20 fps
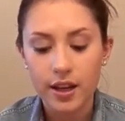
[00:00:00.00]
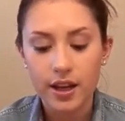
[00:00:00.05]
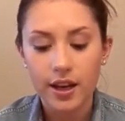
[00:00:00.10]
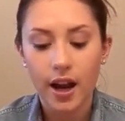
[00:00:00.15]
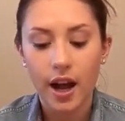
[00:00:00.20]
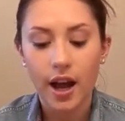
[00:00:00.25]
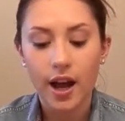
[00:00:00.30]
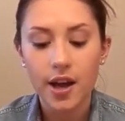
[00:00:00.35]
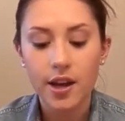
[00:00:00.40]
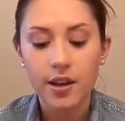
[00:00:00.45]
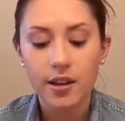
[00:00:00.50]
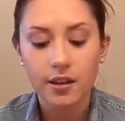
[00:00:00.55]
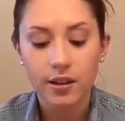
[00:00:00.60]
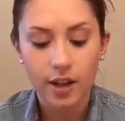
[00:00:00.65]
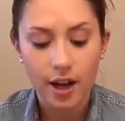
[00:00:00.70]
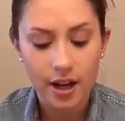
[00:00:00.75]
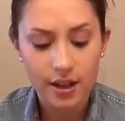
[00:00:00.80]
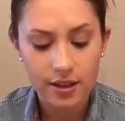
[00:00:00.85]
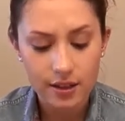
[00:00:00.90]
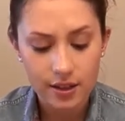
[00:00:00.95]
and I
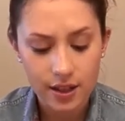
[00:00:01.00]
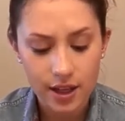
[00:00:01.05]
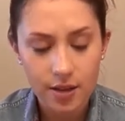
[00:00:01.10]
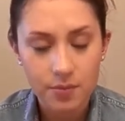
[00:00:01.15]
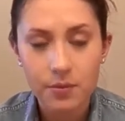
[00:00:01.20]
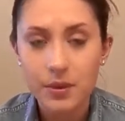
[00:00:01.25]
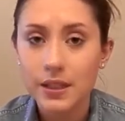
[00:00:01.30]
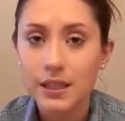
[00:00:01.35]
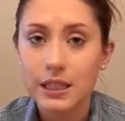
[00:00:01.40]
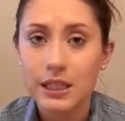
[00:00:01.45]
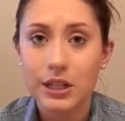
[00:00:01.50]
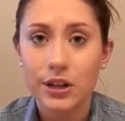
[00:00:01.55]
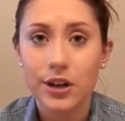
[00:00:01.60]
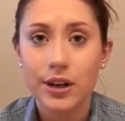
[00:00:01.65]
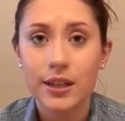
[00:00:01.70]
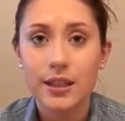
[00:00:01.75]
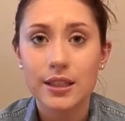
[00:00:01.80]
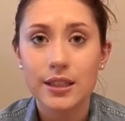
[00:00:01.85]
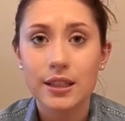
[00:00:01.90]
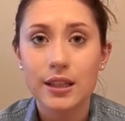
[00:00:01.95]
lost it
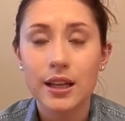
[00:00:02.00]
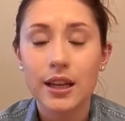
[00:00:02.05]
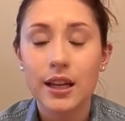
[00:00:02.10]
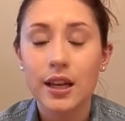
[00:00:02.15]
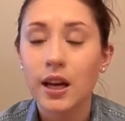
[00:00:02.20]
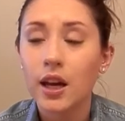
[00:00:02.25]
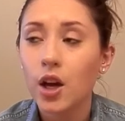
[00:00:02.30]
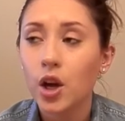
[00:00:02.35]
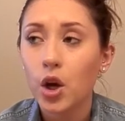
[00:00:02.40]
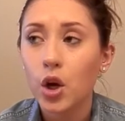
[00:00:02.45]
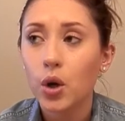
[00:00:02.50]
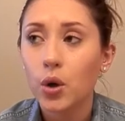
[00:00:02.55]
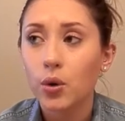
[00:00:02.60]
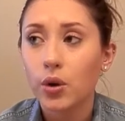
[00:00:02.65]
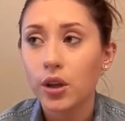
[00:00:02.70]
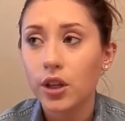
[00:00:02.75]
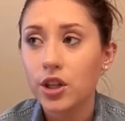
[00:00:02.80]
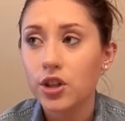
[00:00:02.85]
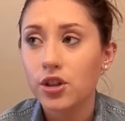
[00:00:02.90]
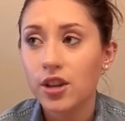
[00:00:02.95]
mysteriously,
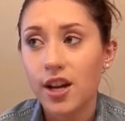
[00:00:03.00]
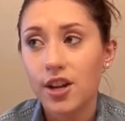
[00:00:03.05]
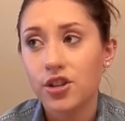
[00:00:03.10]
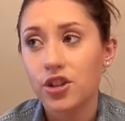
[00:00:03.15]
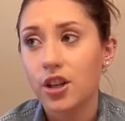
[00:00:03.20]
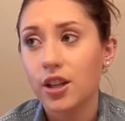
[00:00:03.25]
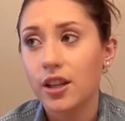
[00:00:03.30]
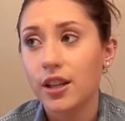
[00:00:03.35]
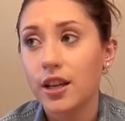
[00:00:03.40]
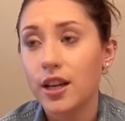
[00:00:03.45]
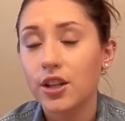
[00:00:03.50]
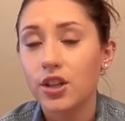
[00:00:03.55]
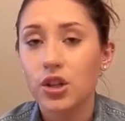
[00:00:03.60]
really tragically.